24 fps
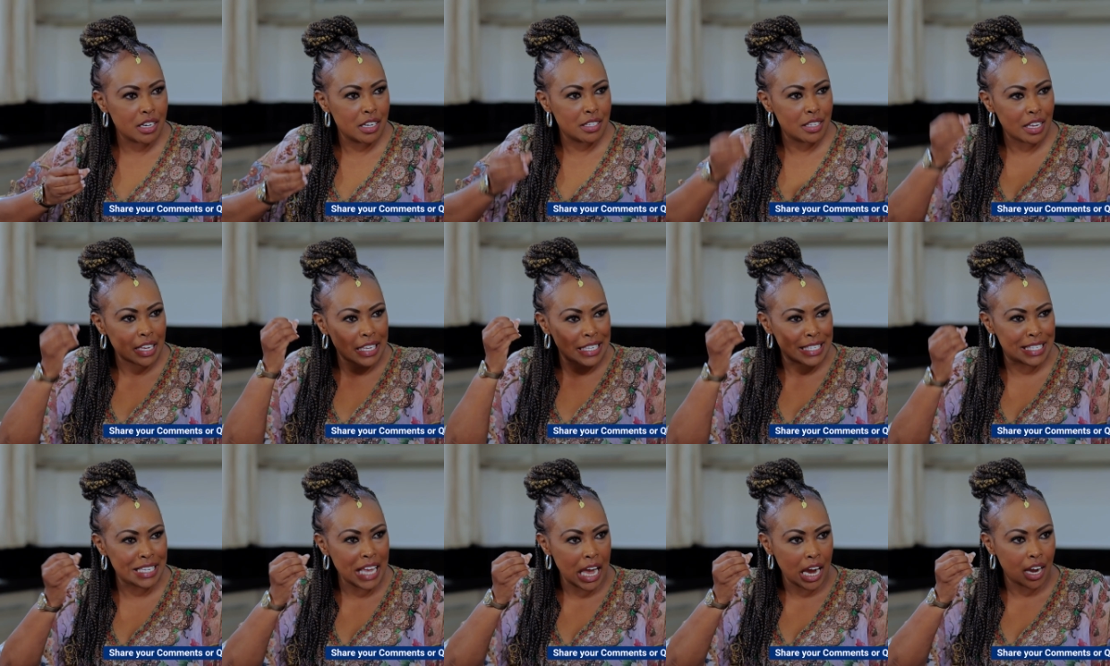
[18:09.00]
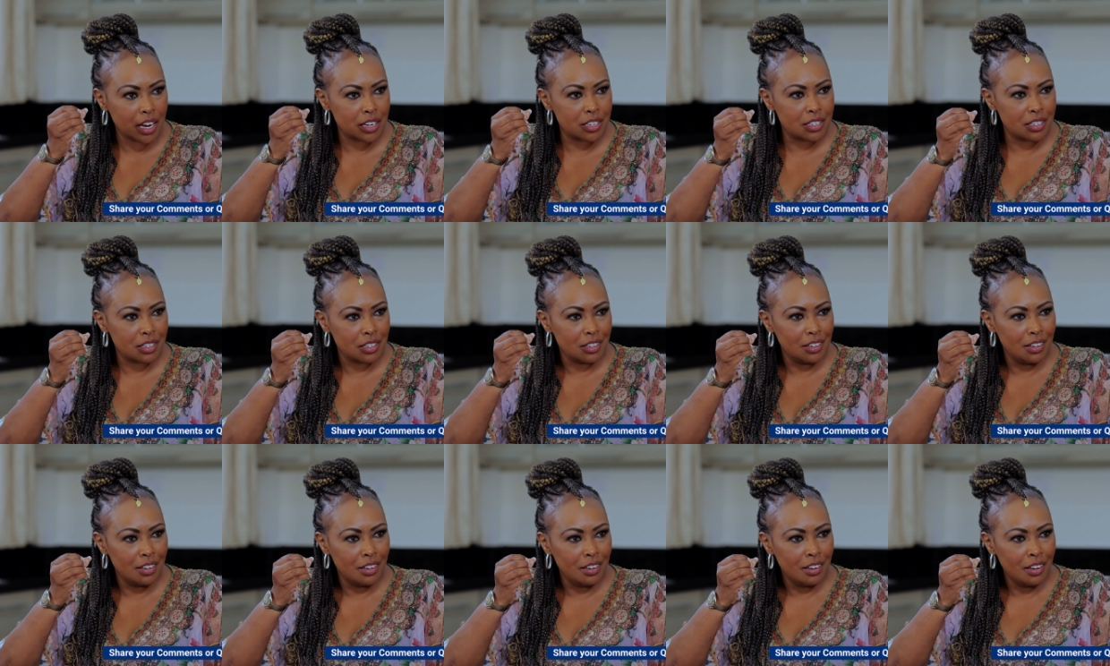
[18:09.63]
that is
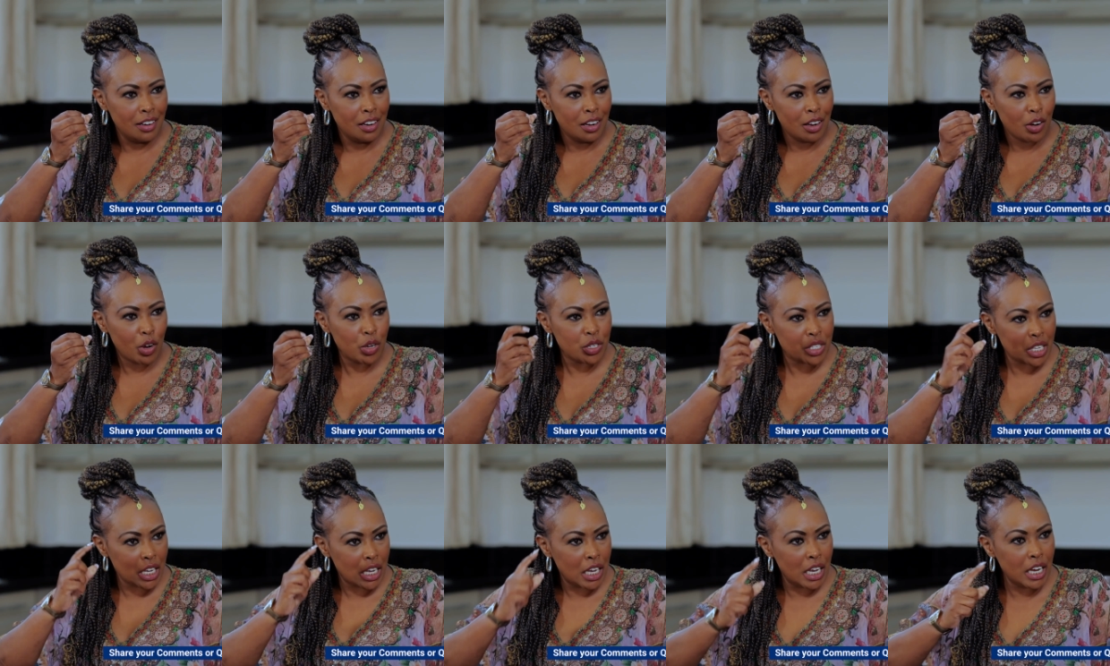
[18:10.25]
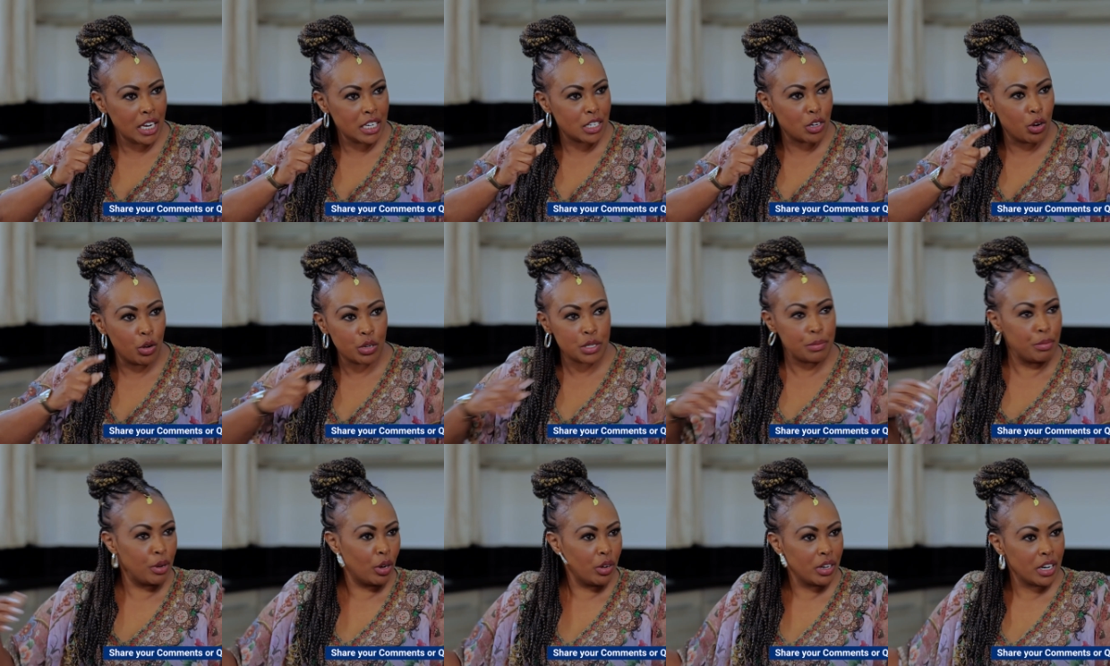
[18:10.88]
exact, because the heat
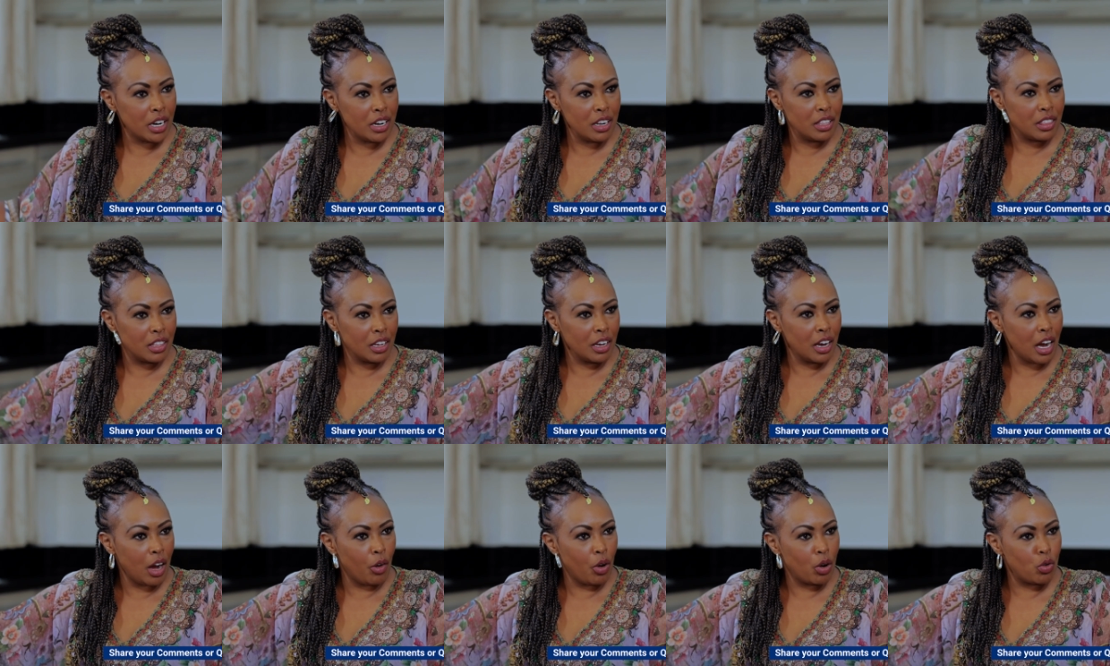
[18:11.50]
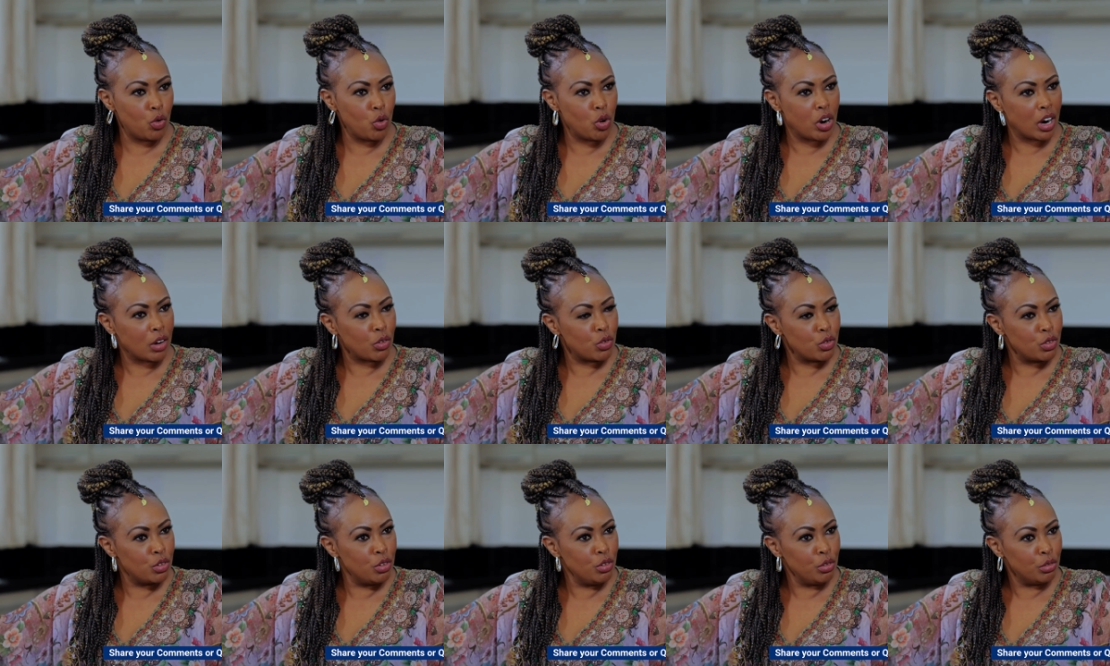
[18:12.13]
goes beyond anything our cooker
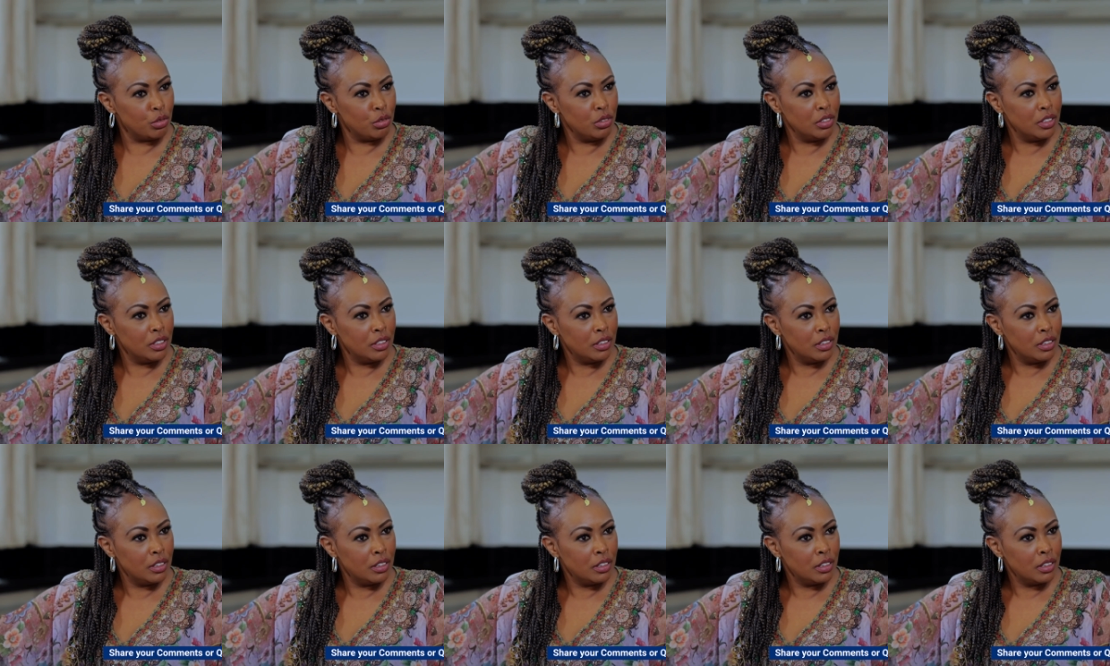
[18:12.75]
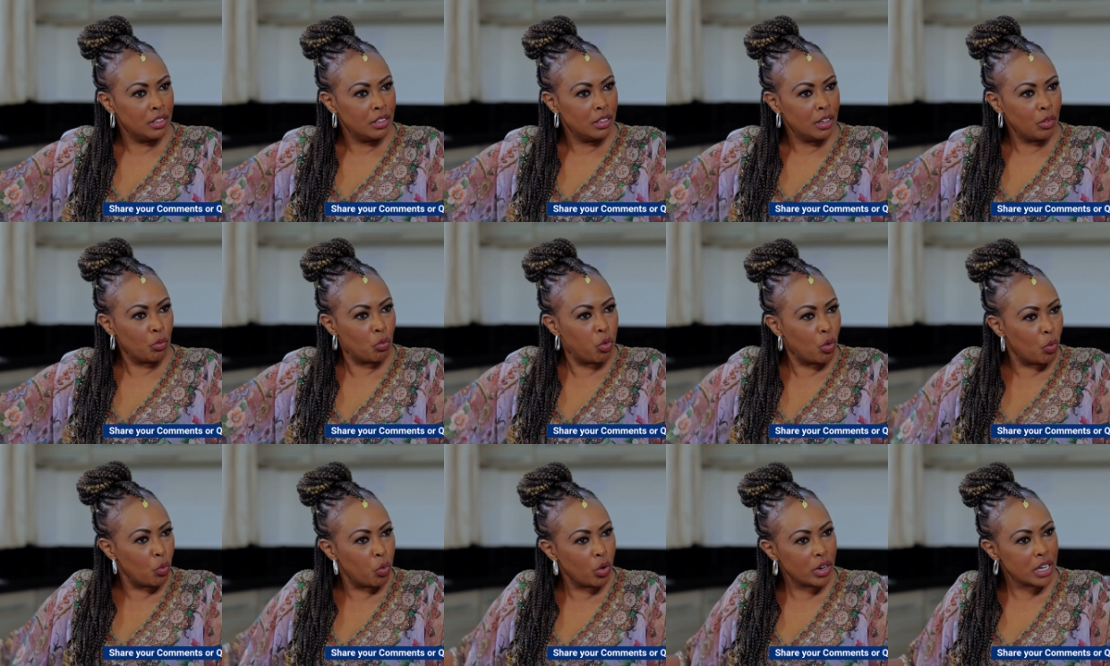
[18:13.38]
could do.
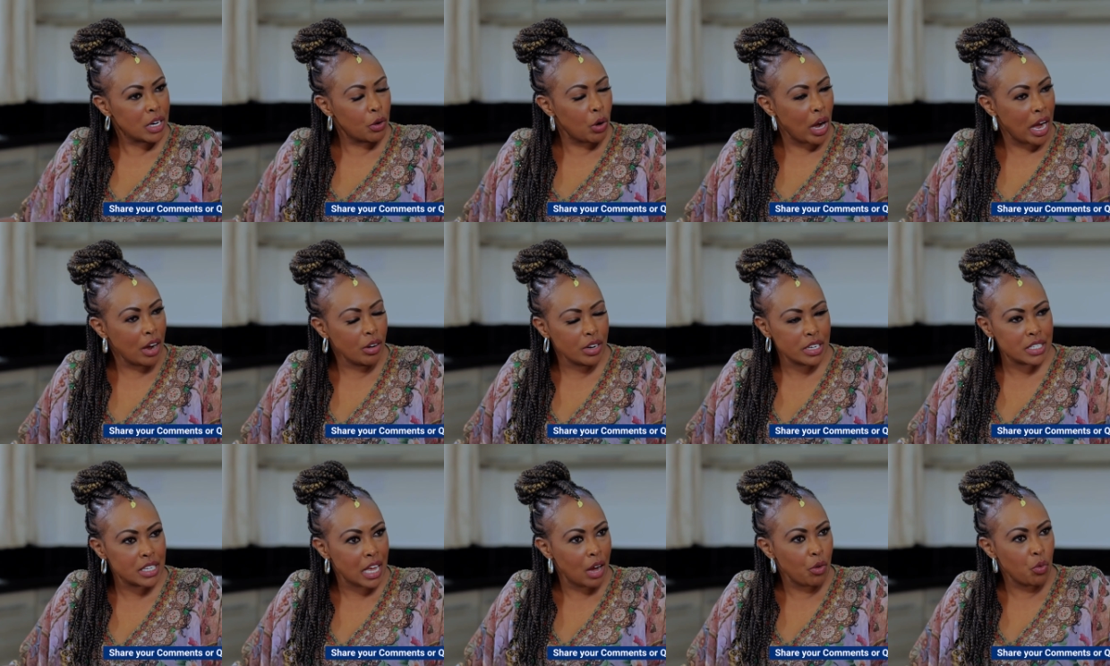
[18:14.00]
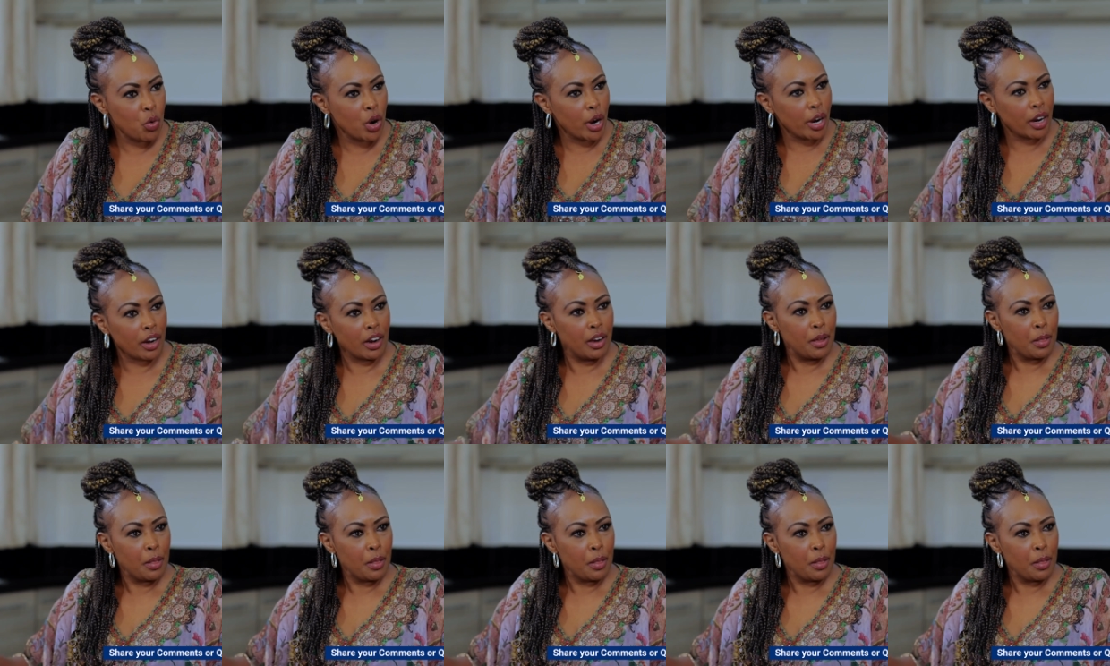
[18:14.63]
How does that work?